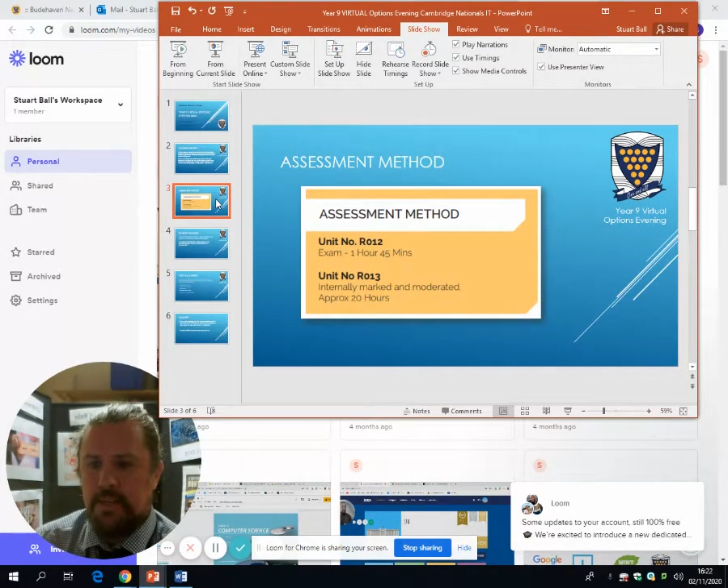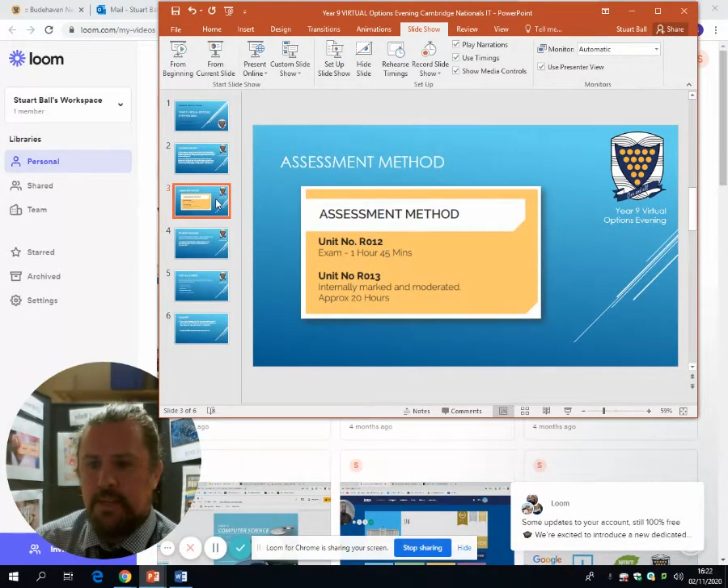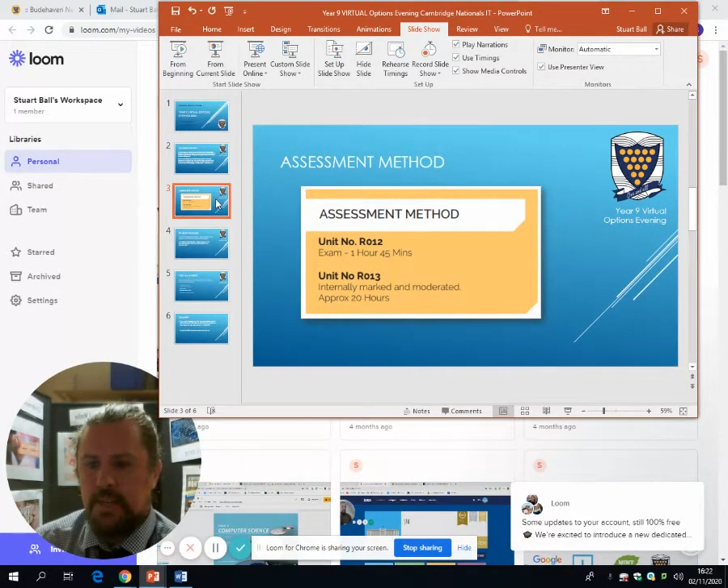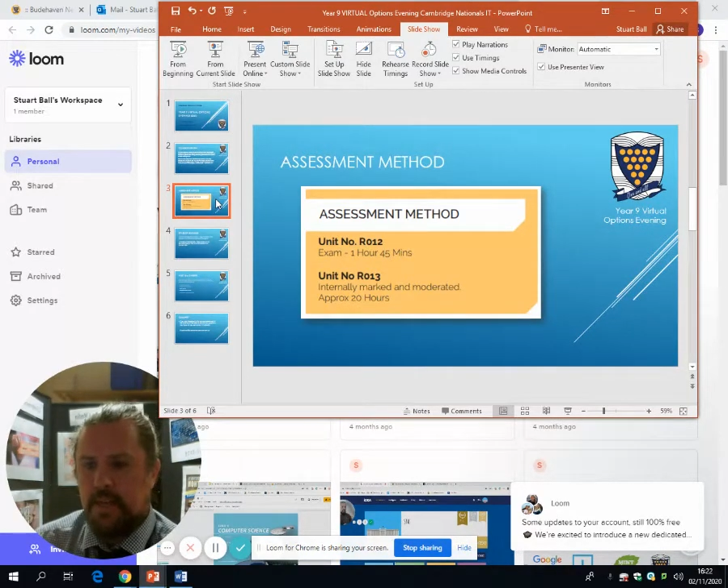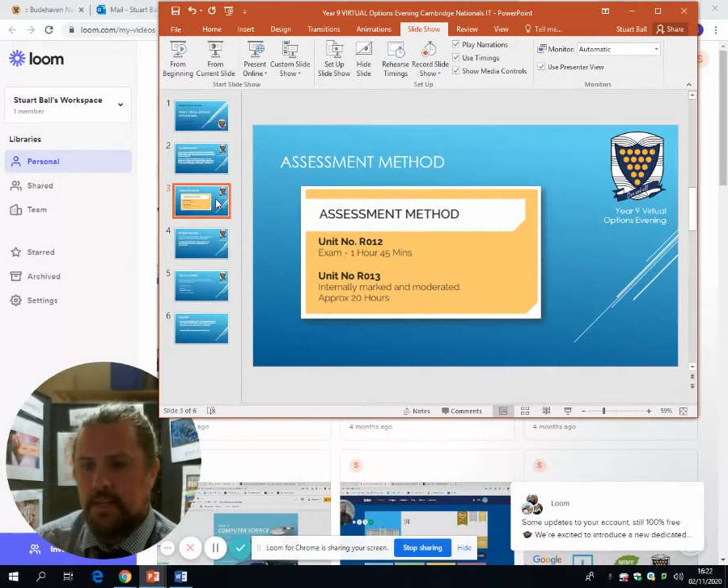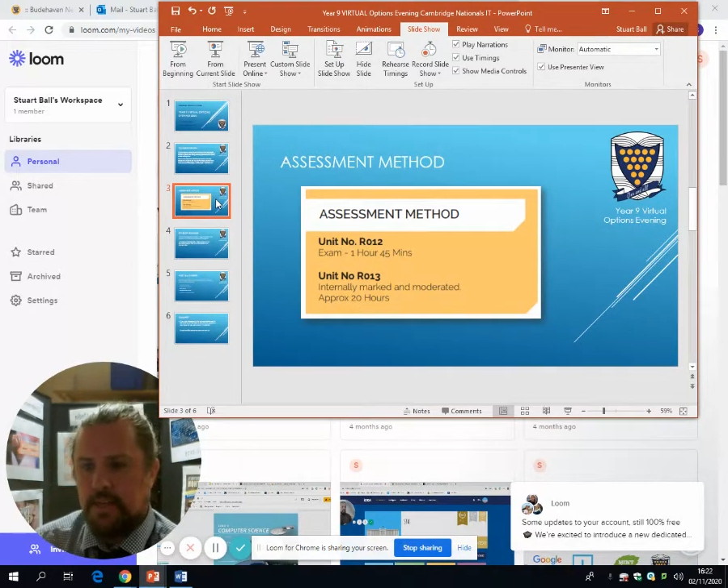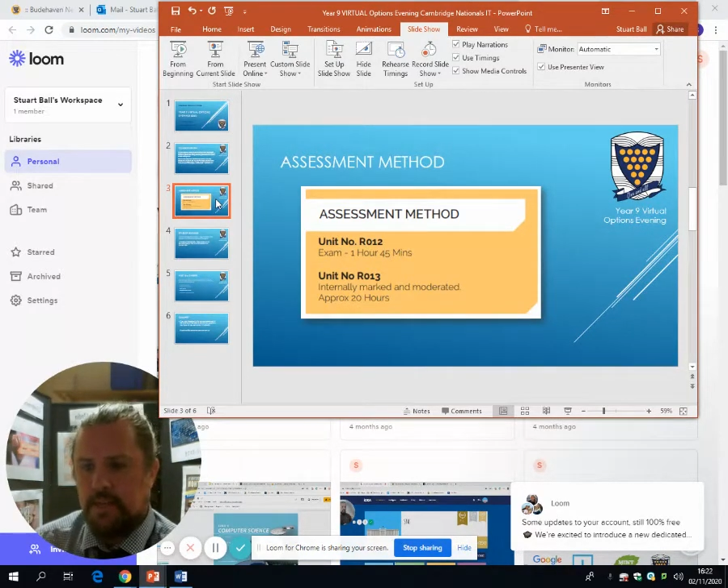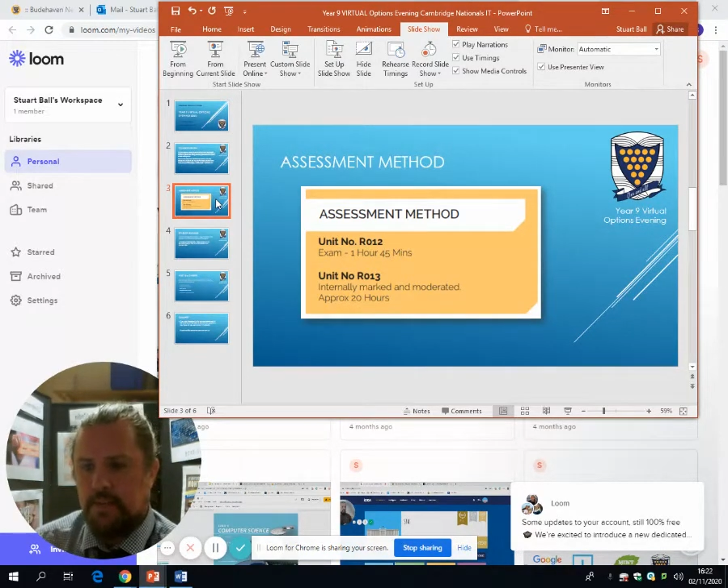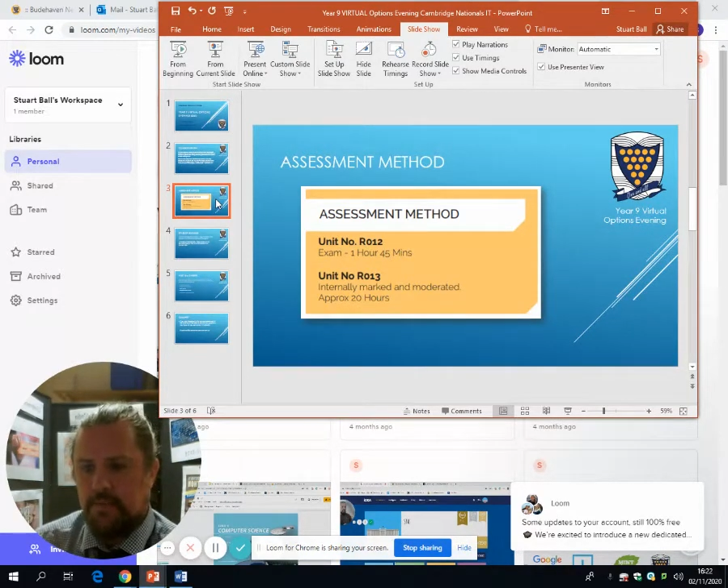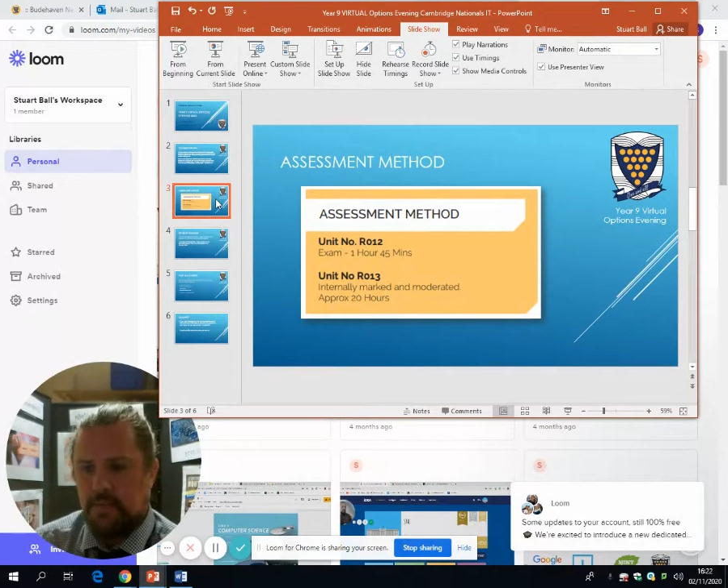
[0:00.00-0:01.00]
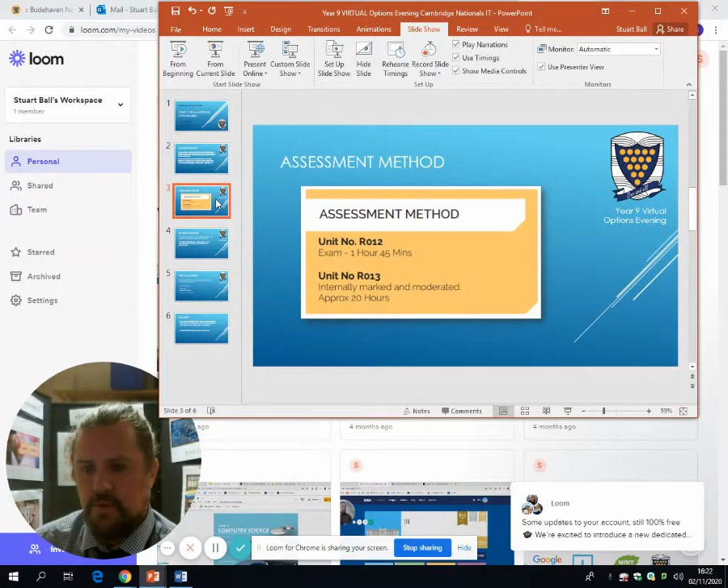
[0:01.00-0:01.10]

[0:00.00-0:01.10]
to testing,